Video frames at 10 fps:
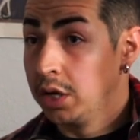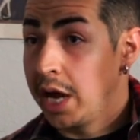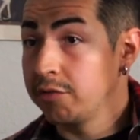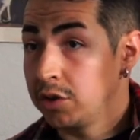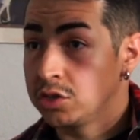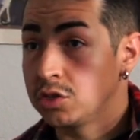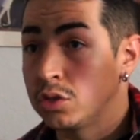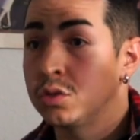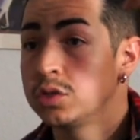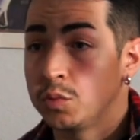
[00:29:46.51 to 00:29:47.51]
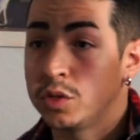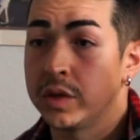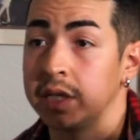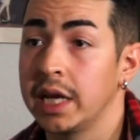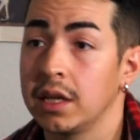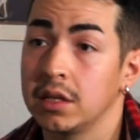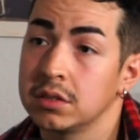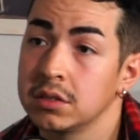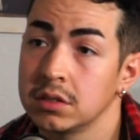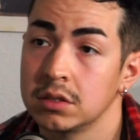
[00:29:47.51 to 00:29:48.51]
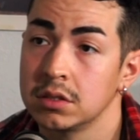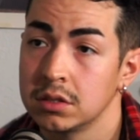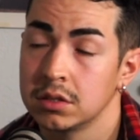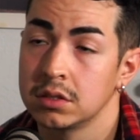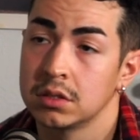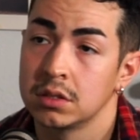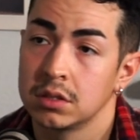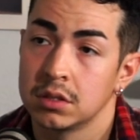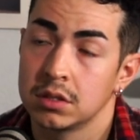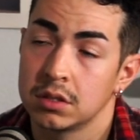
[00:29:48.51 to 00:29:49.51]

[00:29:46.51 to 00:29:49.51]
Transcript: After DeSoto is when you hit Dallas. Gotcha.